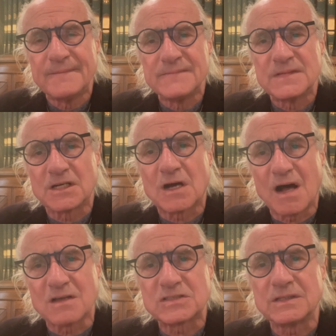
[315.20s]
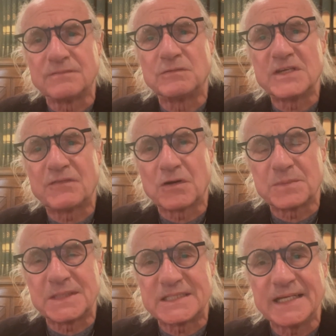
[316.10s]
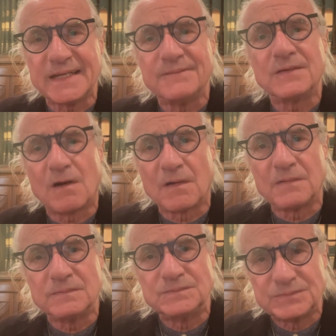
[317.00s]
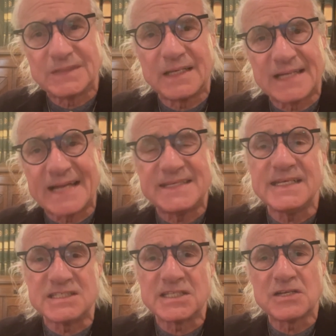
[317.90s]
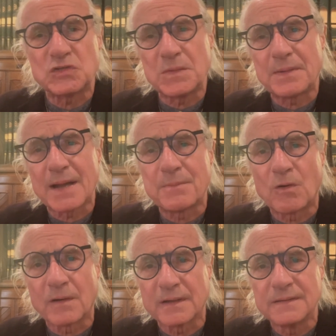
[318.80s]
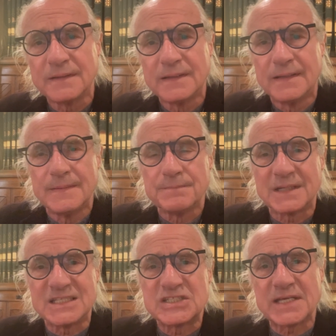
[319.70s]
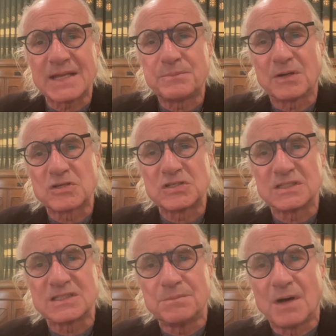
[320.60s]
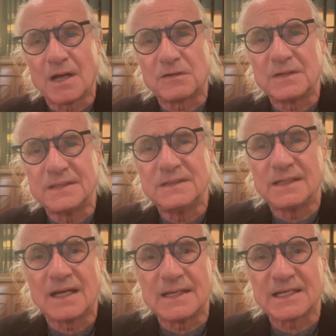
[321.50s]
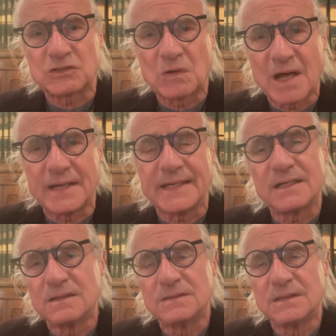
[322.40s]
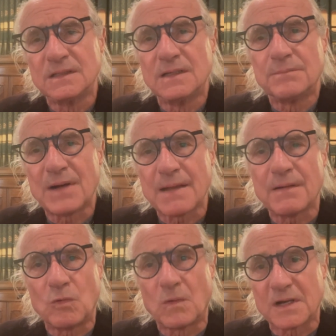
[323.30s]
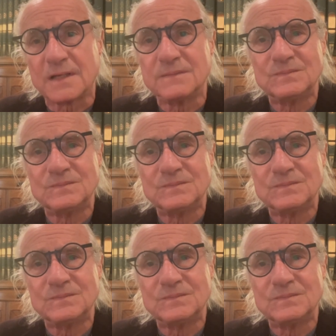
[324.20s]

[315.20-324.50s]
the cost of refurbishing our 19th century pipe organ, but instead purchased a modern electronic pipe organ.